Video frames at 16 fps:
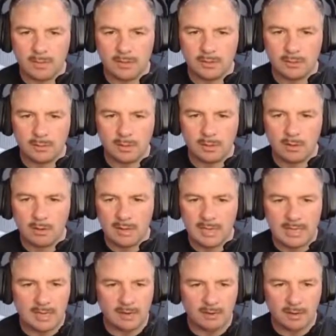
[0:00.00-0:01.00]
to do it along
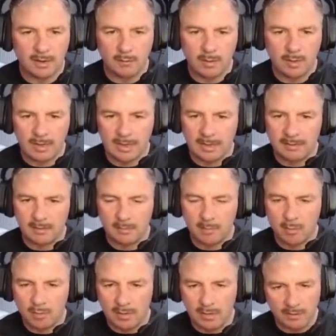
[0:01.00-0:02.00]
here, and I want to keep the
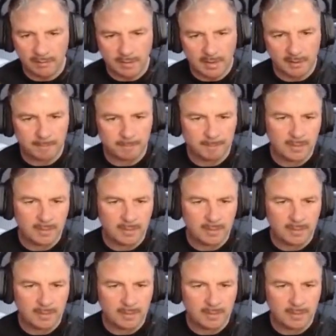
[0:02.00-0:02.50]
mall area,